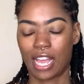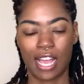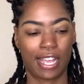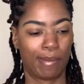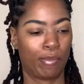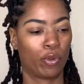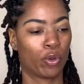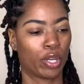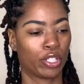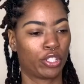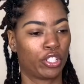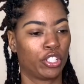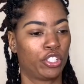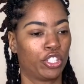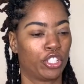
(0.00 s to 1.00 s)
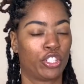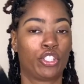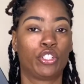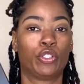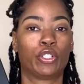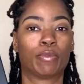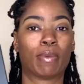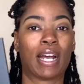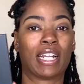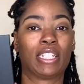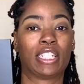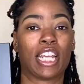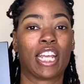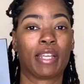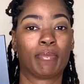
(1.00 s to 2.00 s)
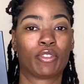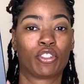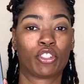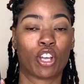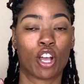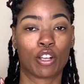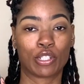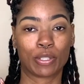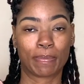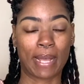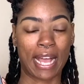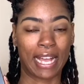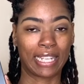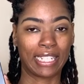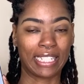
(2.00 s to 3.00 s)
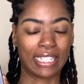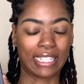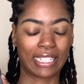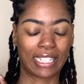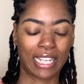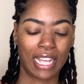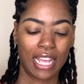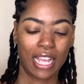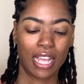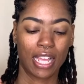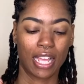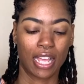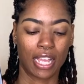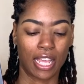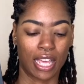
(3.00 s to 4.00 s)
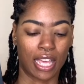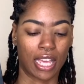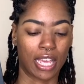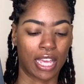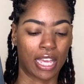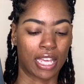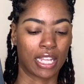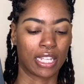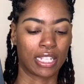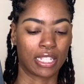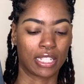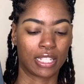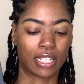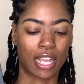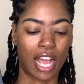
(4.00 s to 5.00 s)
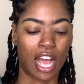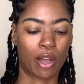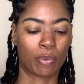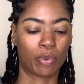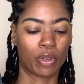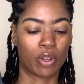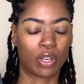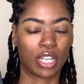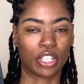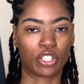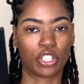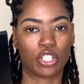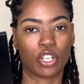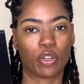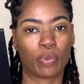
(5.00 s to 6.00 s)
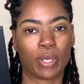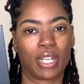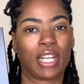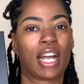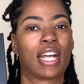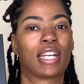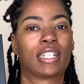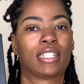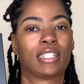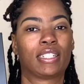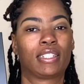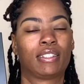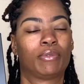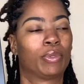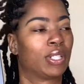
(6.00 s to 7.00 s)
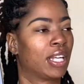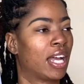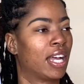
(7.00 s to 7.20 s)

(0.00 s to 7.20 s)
I am going to just use my James Charles palette, and I will let you know what guys know